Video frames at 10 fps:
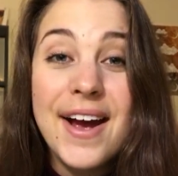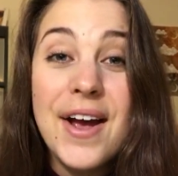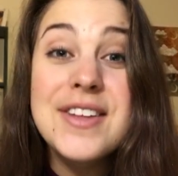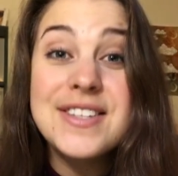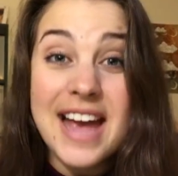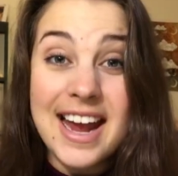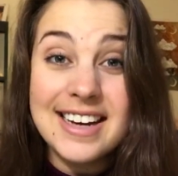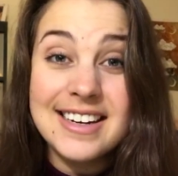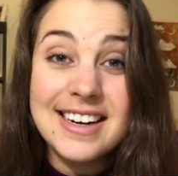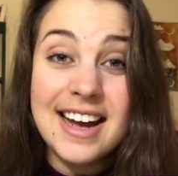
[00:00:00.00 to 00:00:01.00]

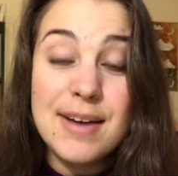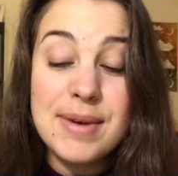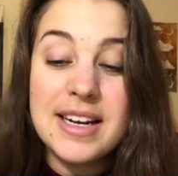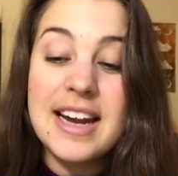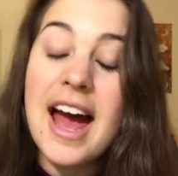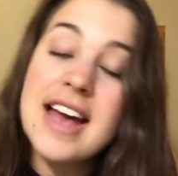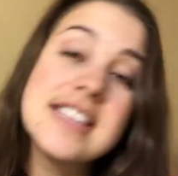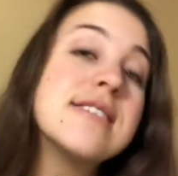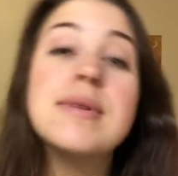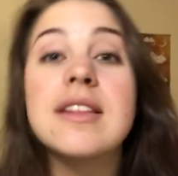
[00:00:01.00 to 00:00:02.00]
insane. I mean, it
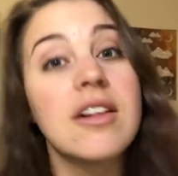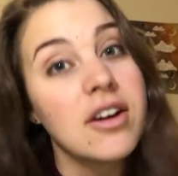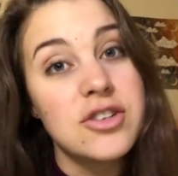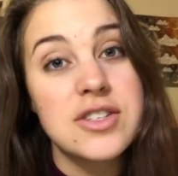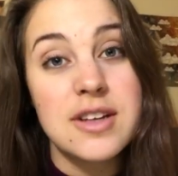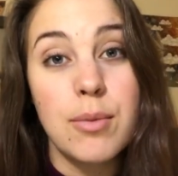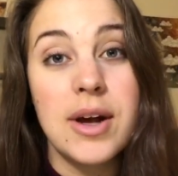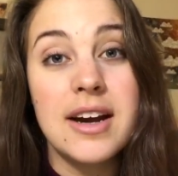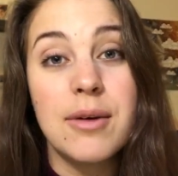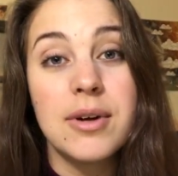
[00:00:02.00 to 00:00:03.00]
has to be the largest subway
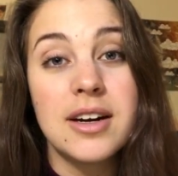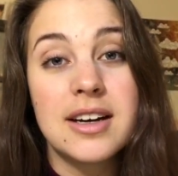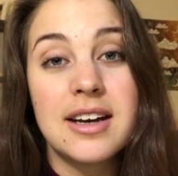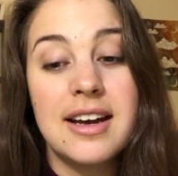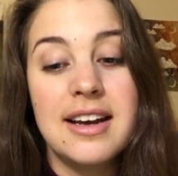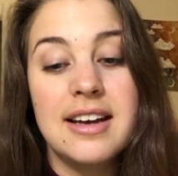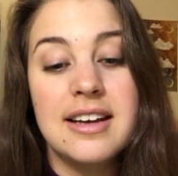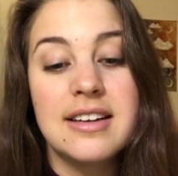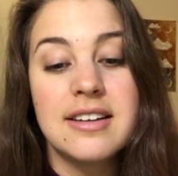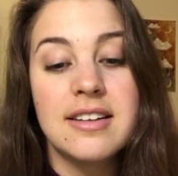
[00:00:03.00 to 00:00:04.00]
network
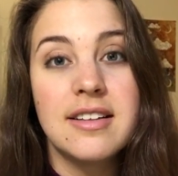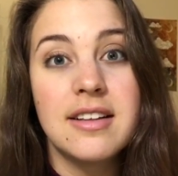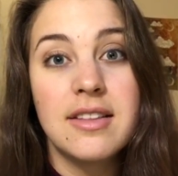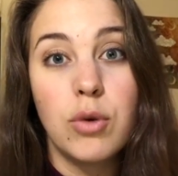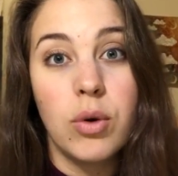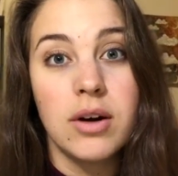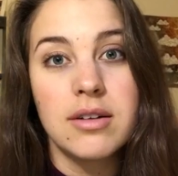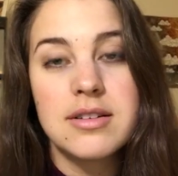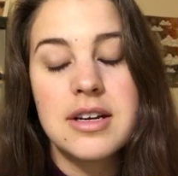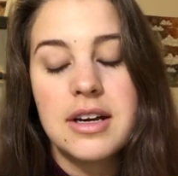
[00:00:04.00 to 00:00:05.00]
in the
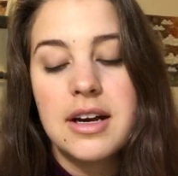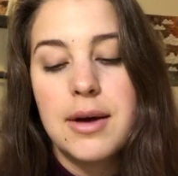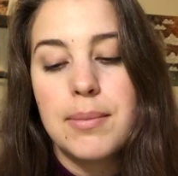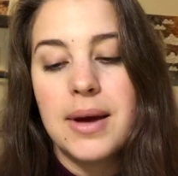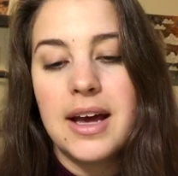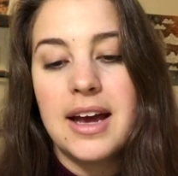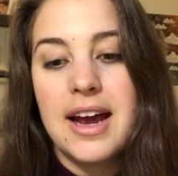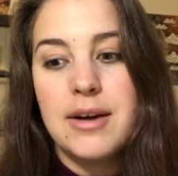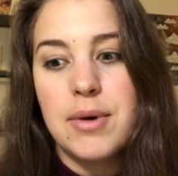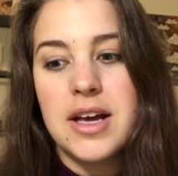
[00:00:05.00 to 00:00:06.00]
world. But
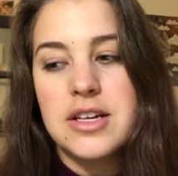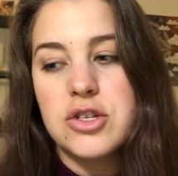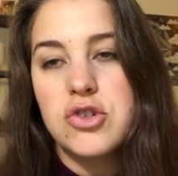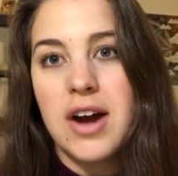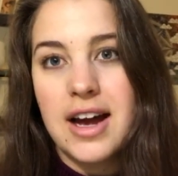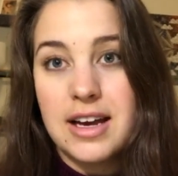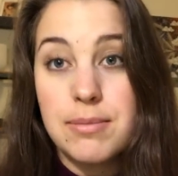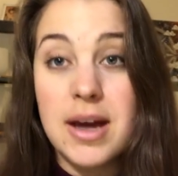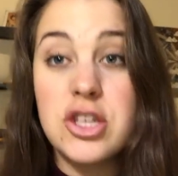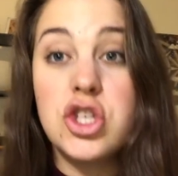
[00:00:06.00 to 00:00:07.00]
anyways, dragging
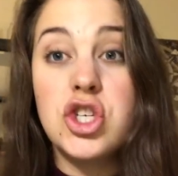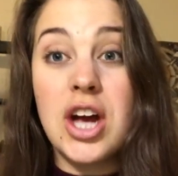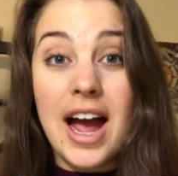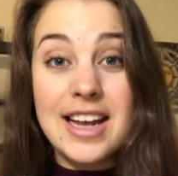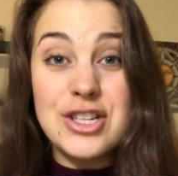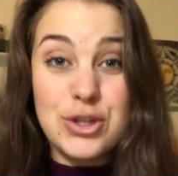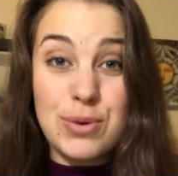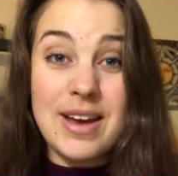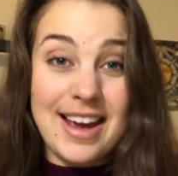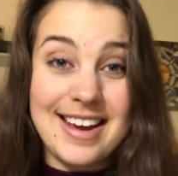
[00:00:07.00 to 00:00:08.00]
my giant
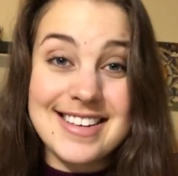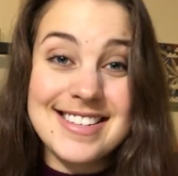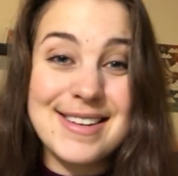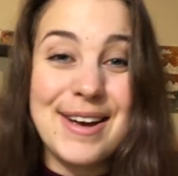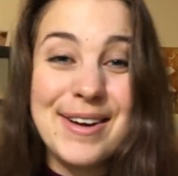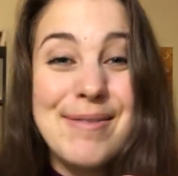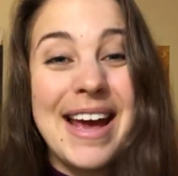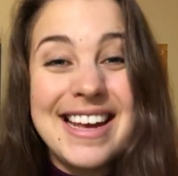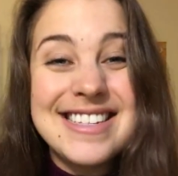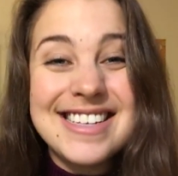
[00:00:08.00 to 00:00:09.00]
suitcase
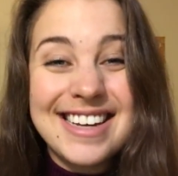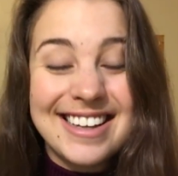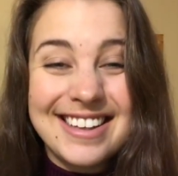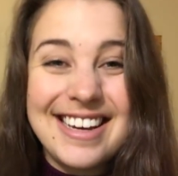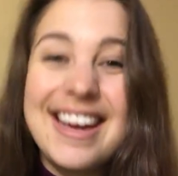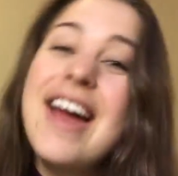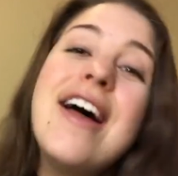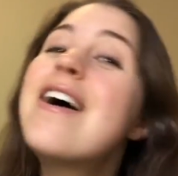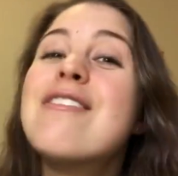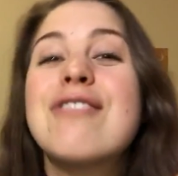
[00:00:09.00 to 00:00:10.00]
basically
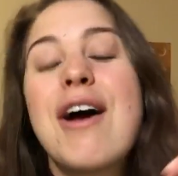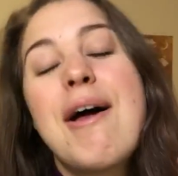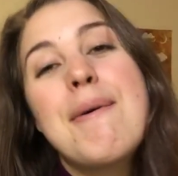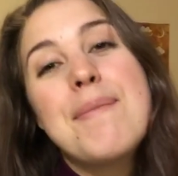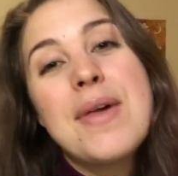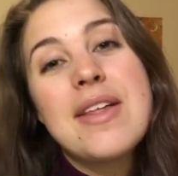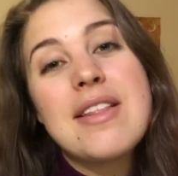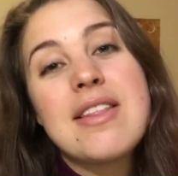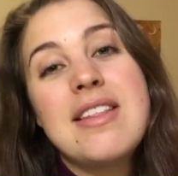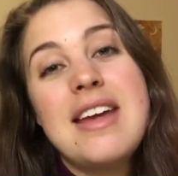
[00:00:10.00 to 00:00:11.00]
from
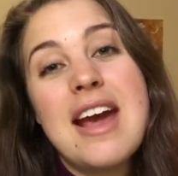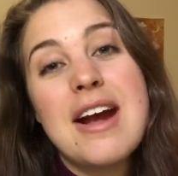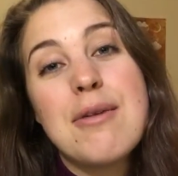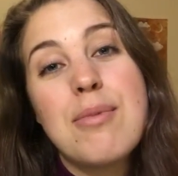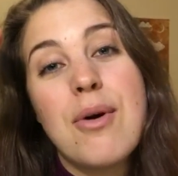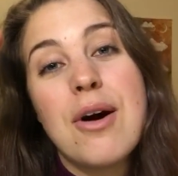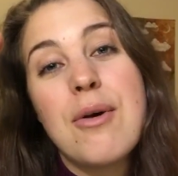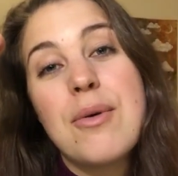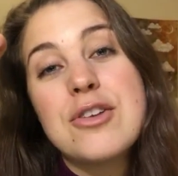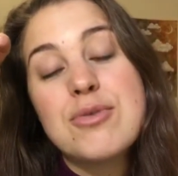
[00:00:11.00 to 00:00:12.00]
the
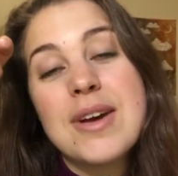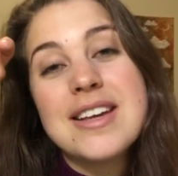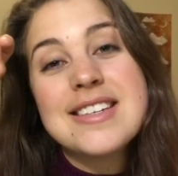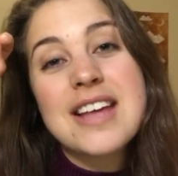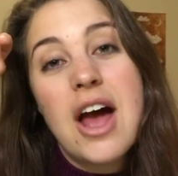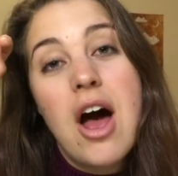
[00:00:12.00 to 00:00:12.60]
airport, which was